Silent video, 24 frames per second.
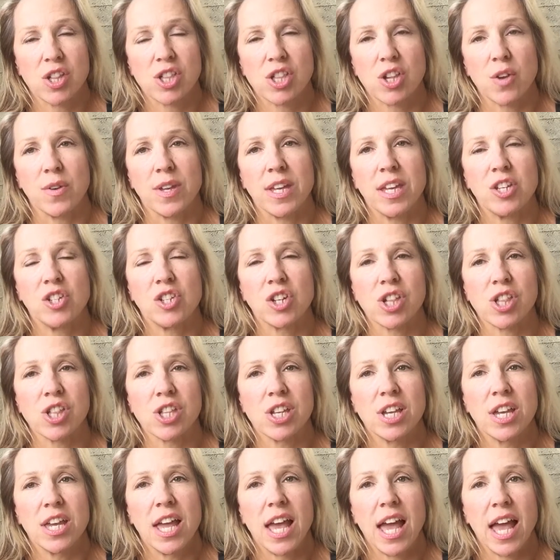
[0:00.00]
So he
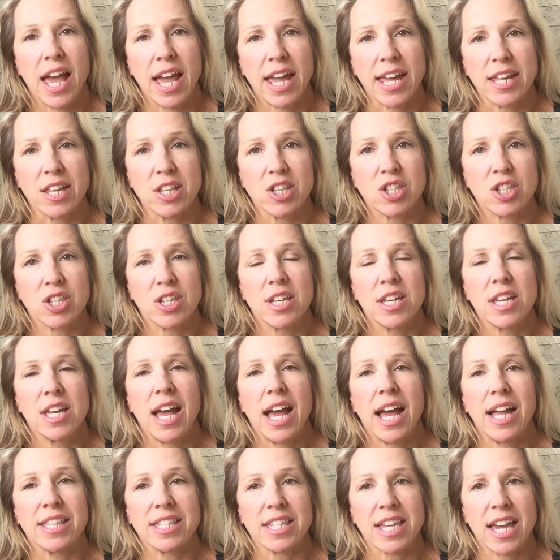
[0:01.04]
just ate
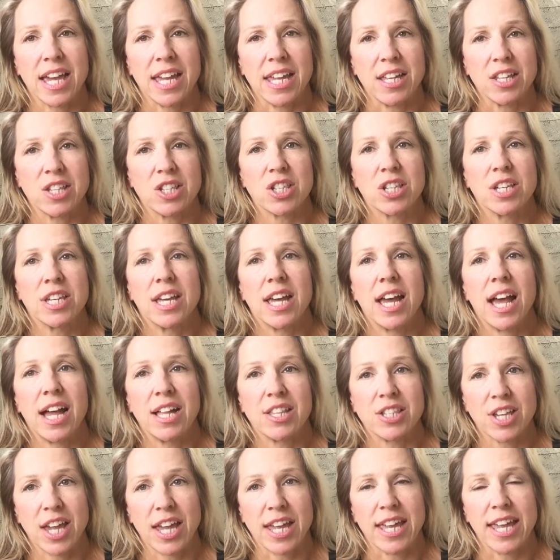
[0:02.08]
and ate
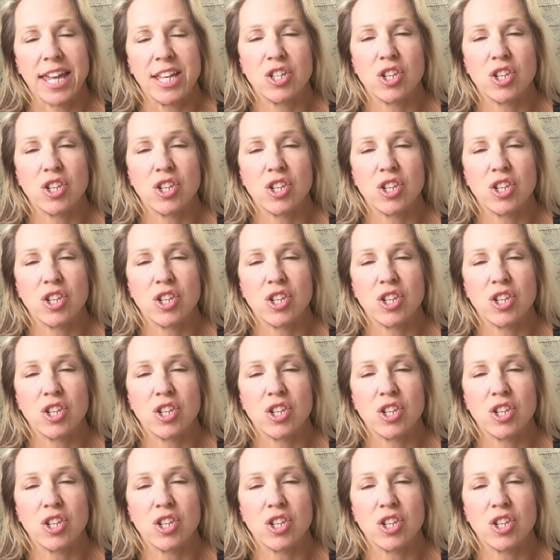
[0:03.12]
and ate.